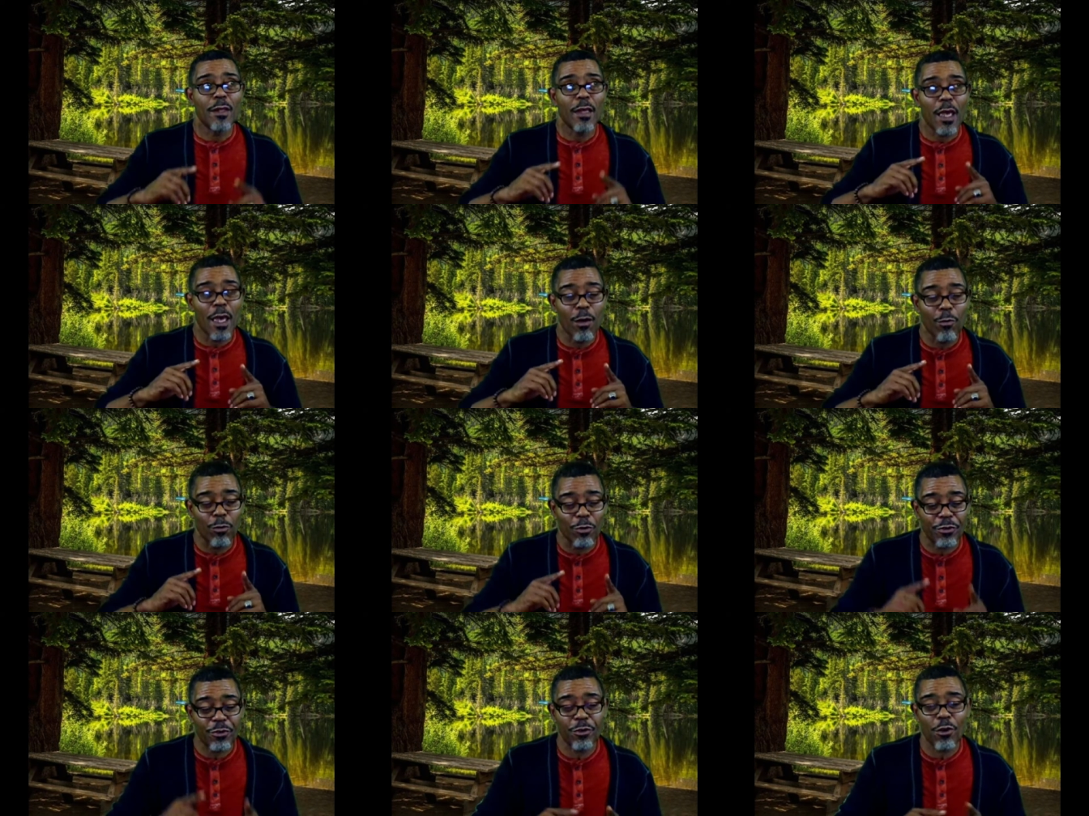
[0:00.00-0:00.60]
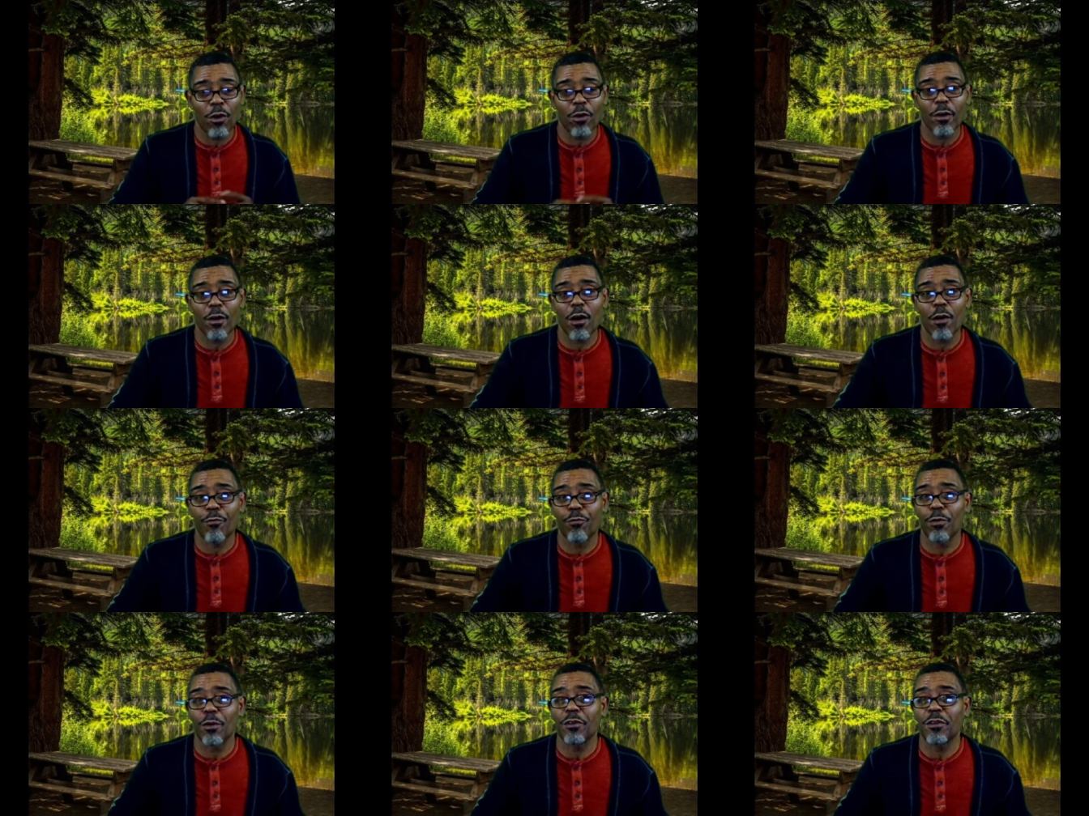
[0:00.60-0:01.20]
And we'll start
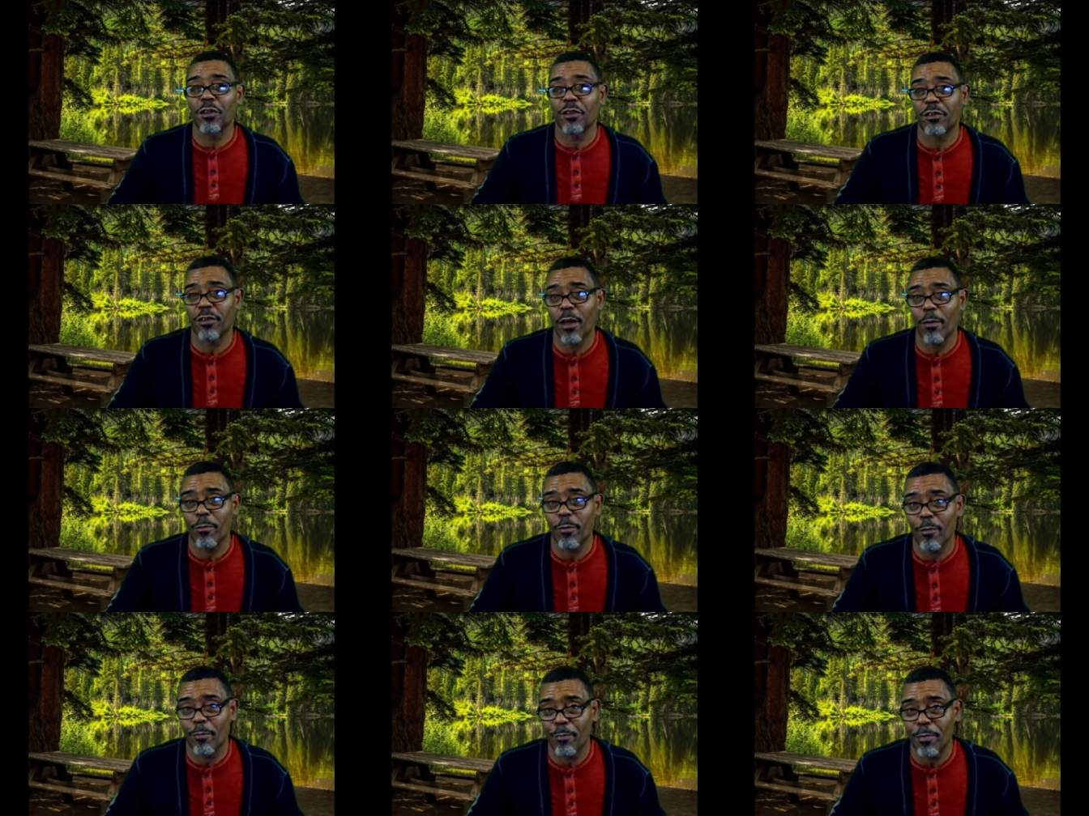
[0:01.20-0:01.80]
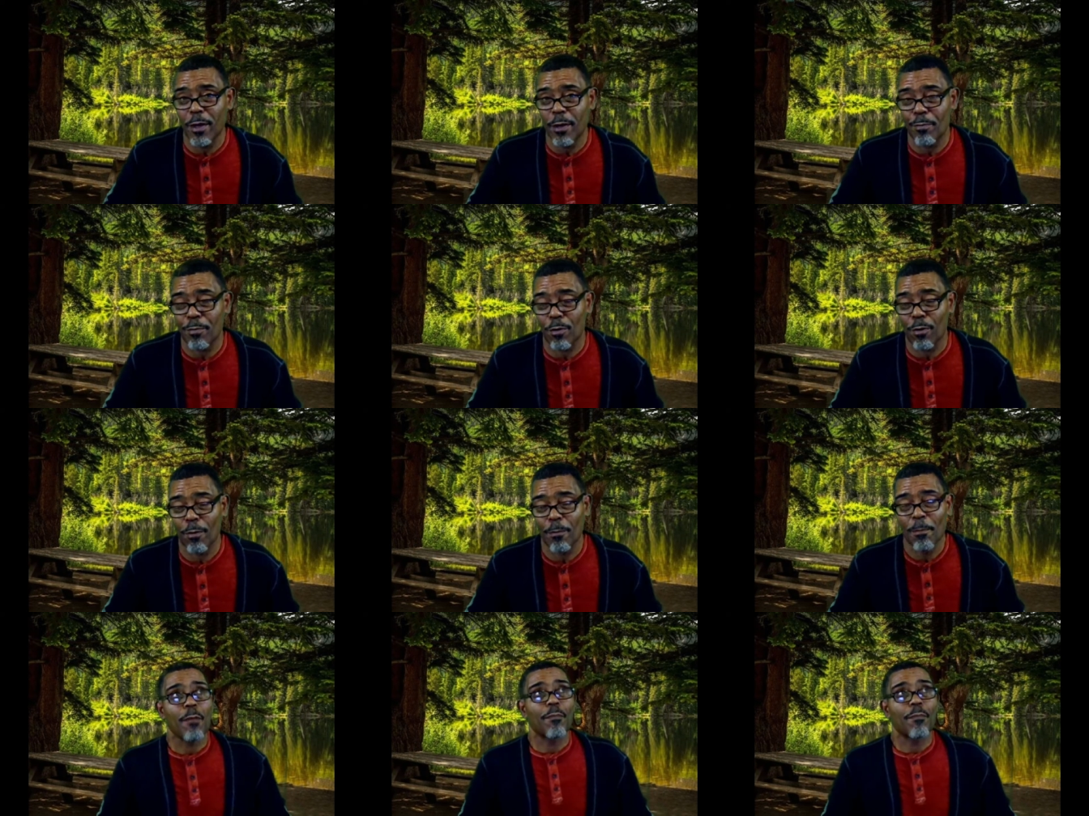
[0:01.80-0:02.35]
off with deceptive people.